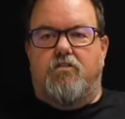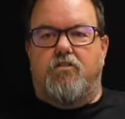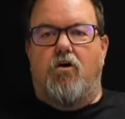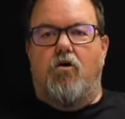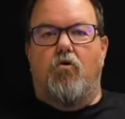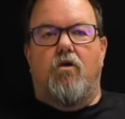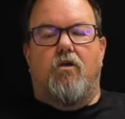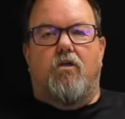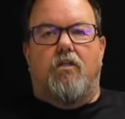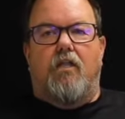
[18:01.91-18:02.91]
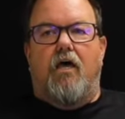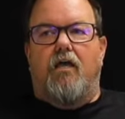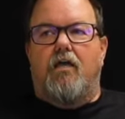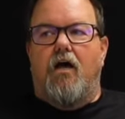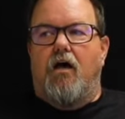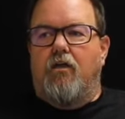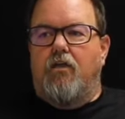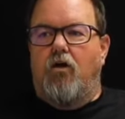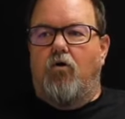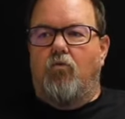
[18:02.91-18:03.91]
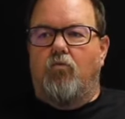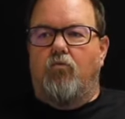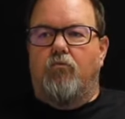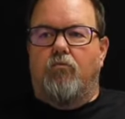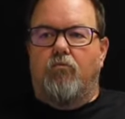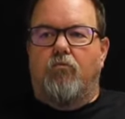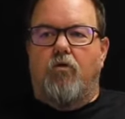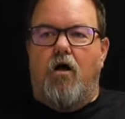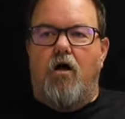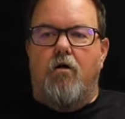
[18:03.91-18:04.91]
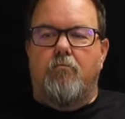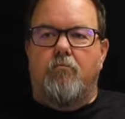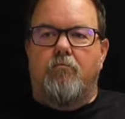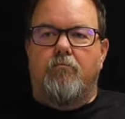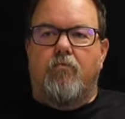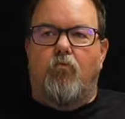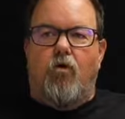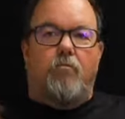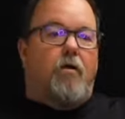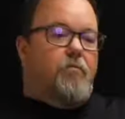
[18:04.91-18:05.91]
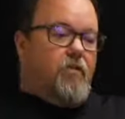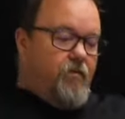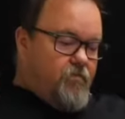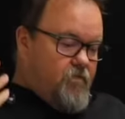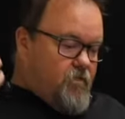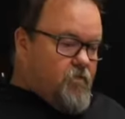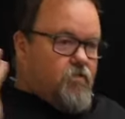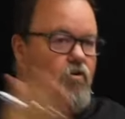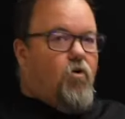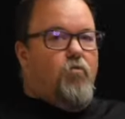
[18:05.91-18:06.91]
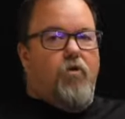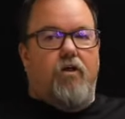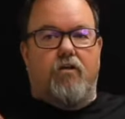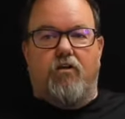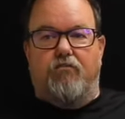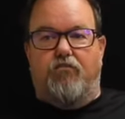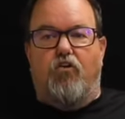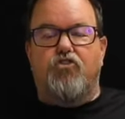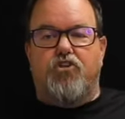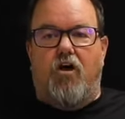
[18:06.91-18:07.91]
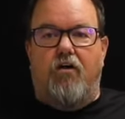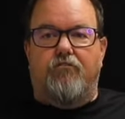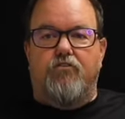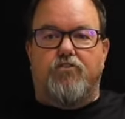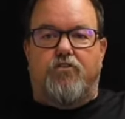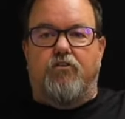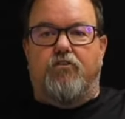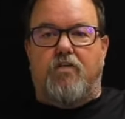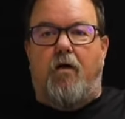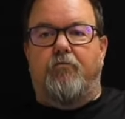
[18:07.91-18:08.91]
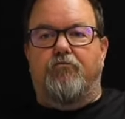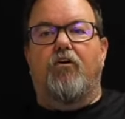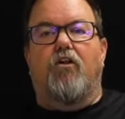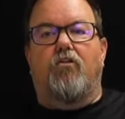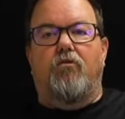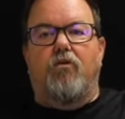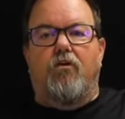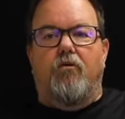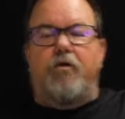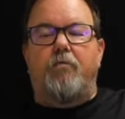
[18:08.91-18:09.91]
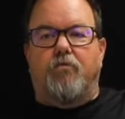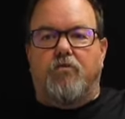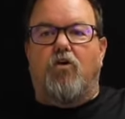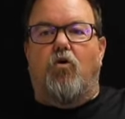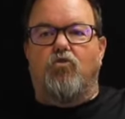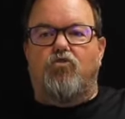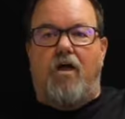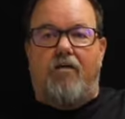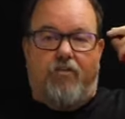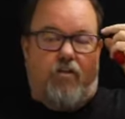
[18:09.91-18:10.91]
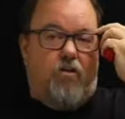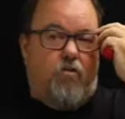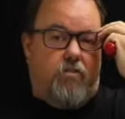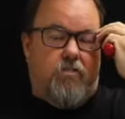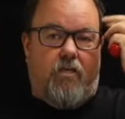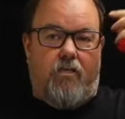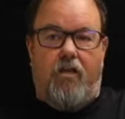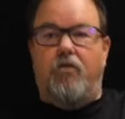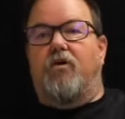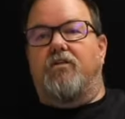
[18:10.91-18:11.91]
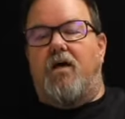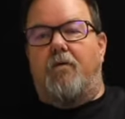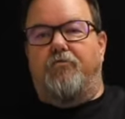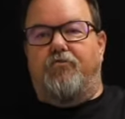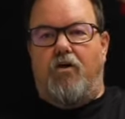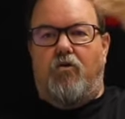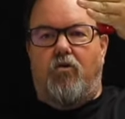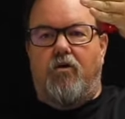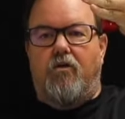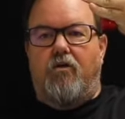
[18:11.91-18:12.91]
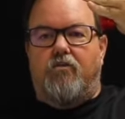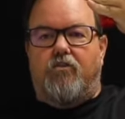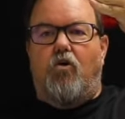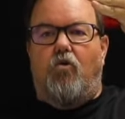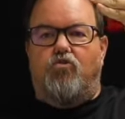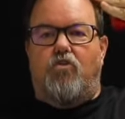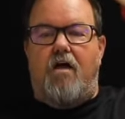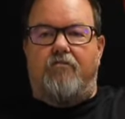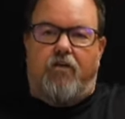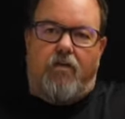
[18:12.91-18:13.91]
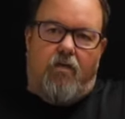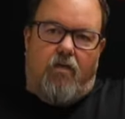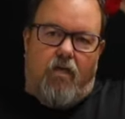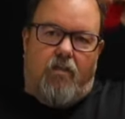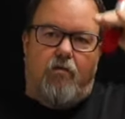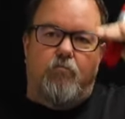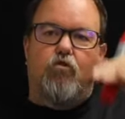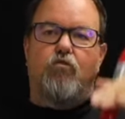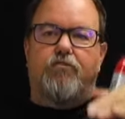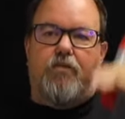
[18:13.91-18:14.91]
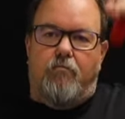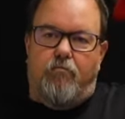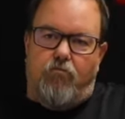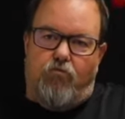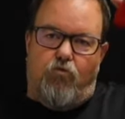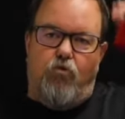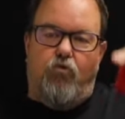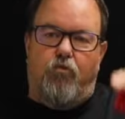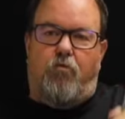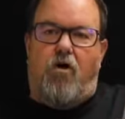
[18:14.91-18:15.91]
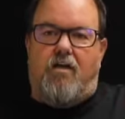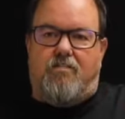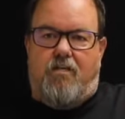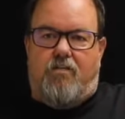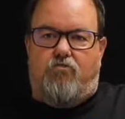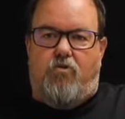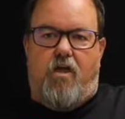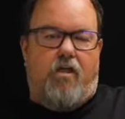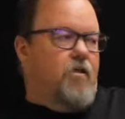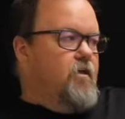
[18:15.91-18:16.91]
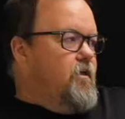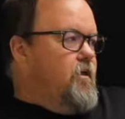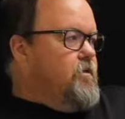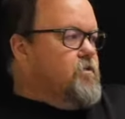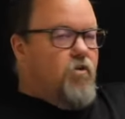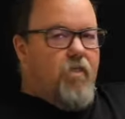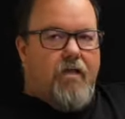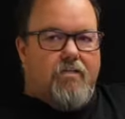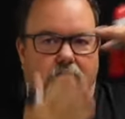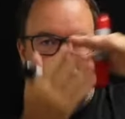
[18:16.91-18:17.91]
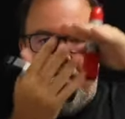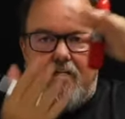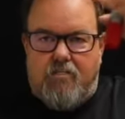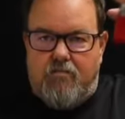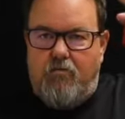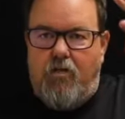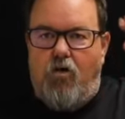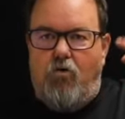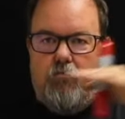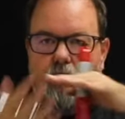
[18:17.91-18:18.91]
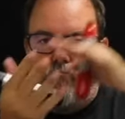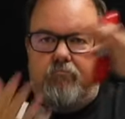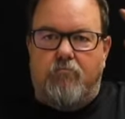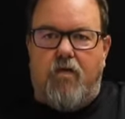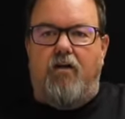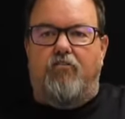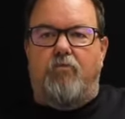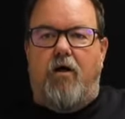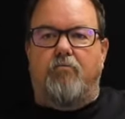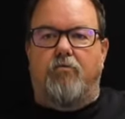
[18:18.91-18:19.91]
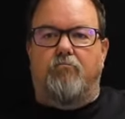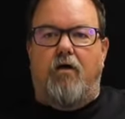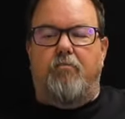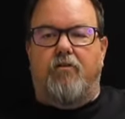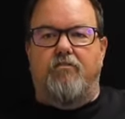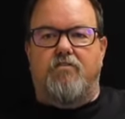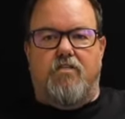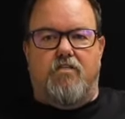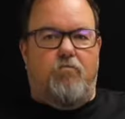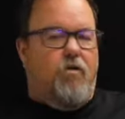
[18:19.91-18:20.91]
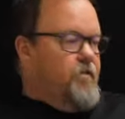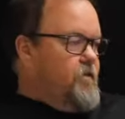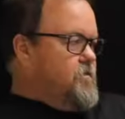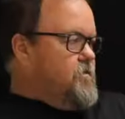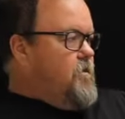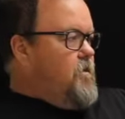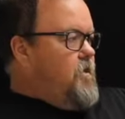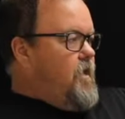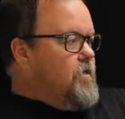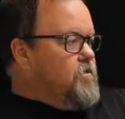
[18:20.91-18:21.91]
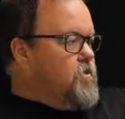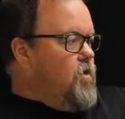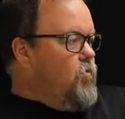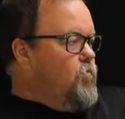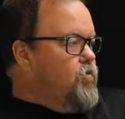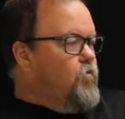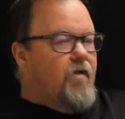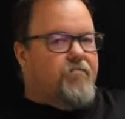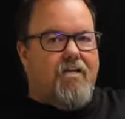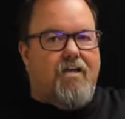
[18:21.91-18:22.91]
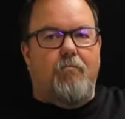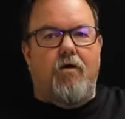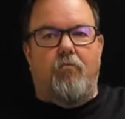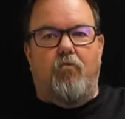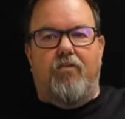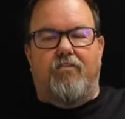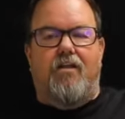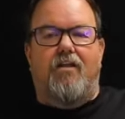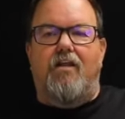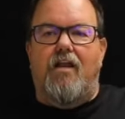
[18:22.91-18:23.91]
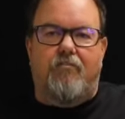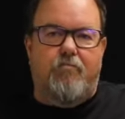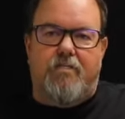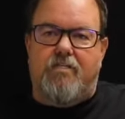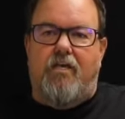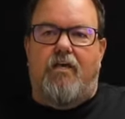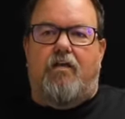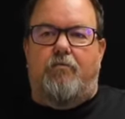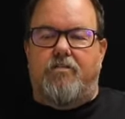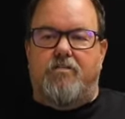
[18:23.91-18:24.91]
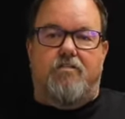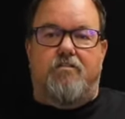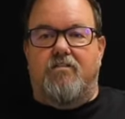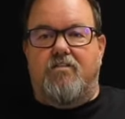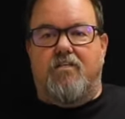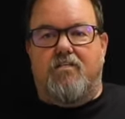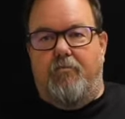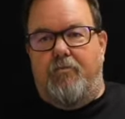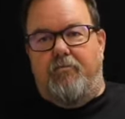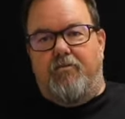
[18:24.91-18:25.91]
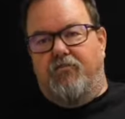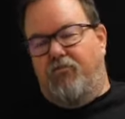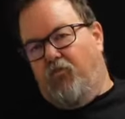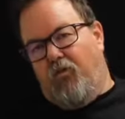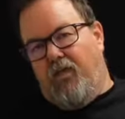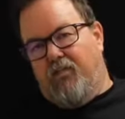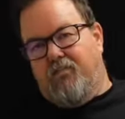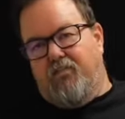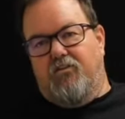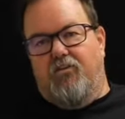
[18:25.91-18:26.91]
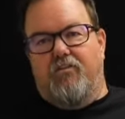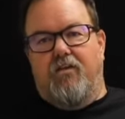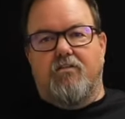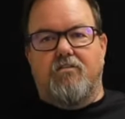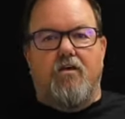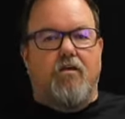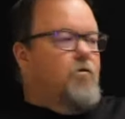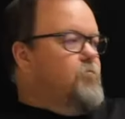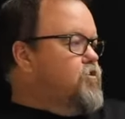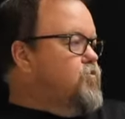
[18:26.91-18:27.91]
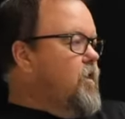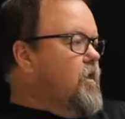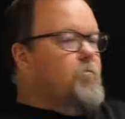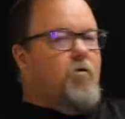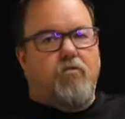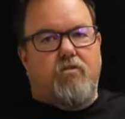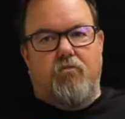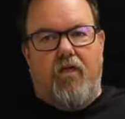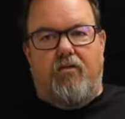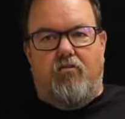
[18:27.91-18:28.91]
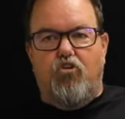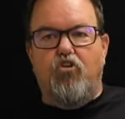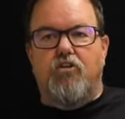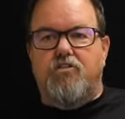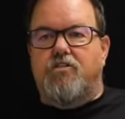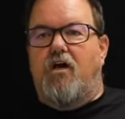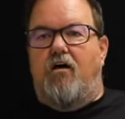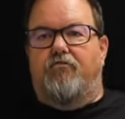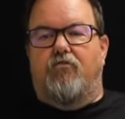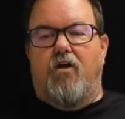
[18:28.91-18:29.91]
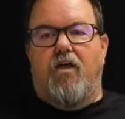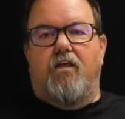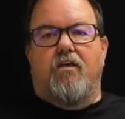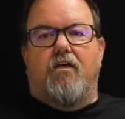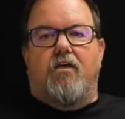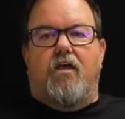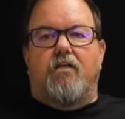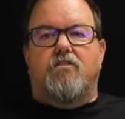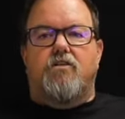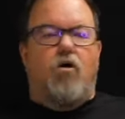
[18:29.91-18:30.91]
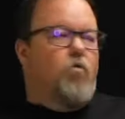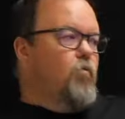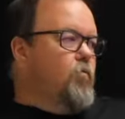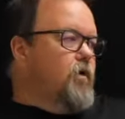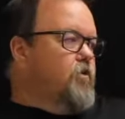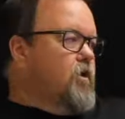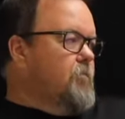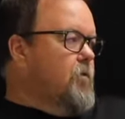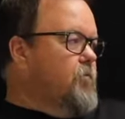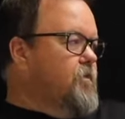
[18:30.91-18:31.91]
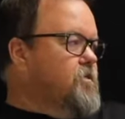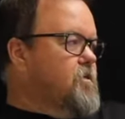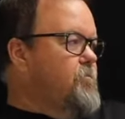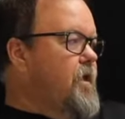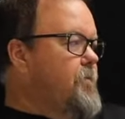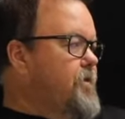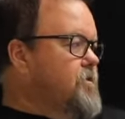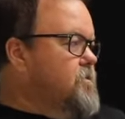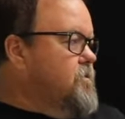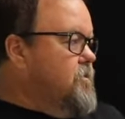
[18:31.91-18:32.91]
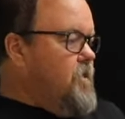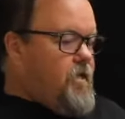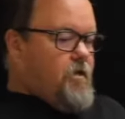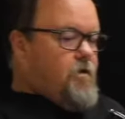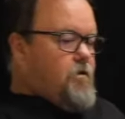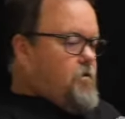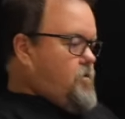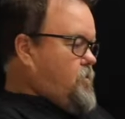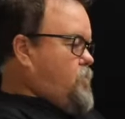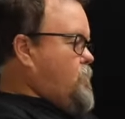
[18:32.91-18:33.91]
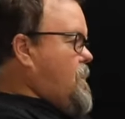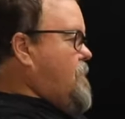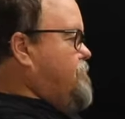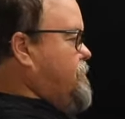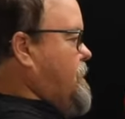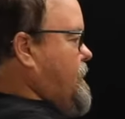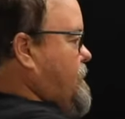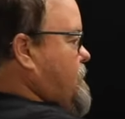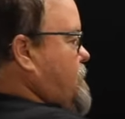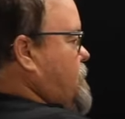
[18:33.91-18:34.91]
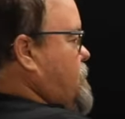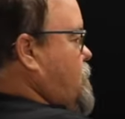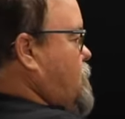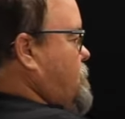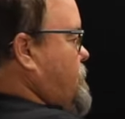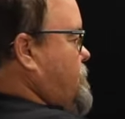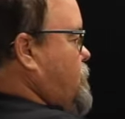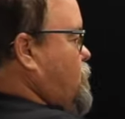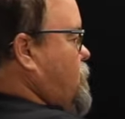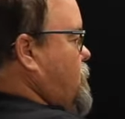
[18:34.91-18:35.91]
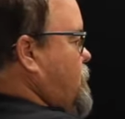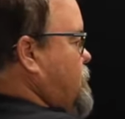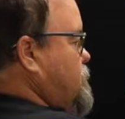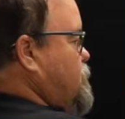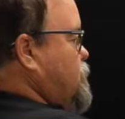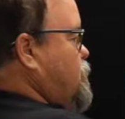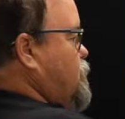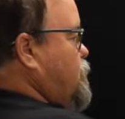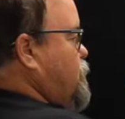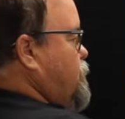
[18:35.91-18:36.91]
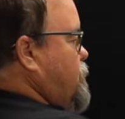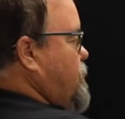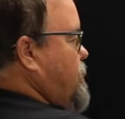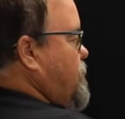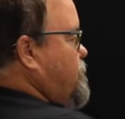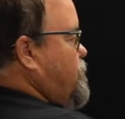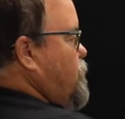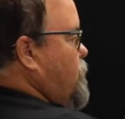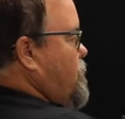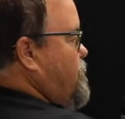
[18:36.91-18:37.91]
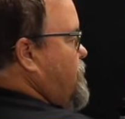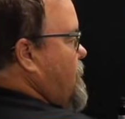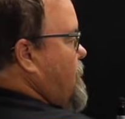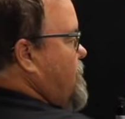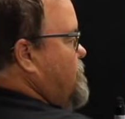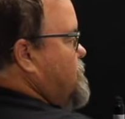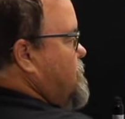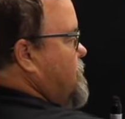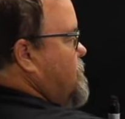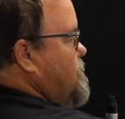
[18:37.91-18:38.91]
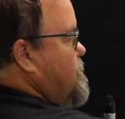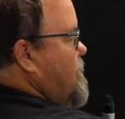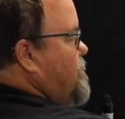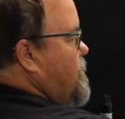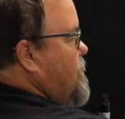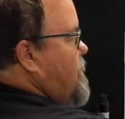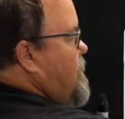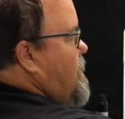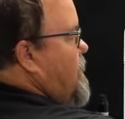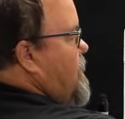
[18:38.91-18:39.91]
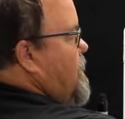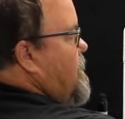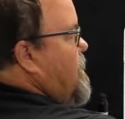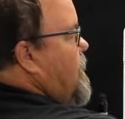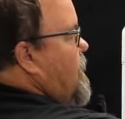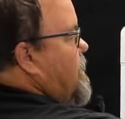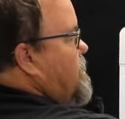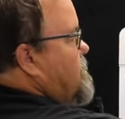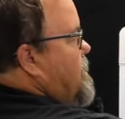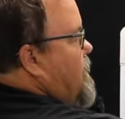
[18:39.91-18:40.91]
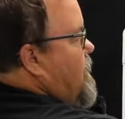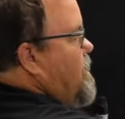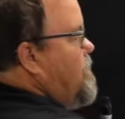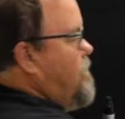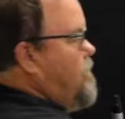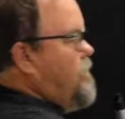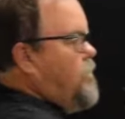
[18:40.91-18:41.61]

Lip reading: So like, you know, one of my beliefs is don't run conversion offers to top of funnel people, to cold traffic. You know, it's like you need to run top of funnel to cold traffic and then move them through the process, right? And so that's you know, kind of my belief system on this. And so you have to come up with, and it doesn't have to be 10, it could be the 6 commandments if you've only got 6 good things, but you want to come up with like good stuff, right? And so when you come up with these commandments, then you have like, you know, commandment 1, 2, 3, 4, 5, 6, 7, 8, 9, 10.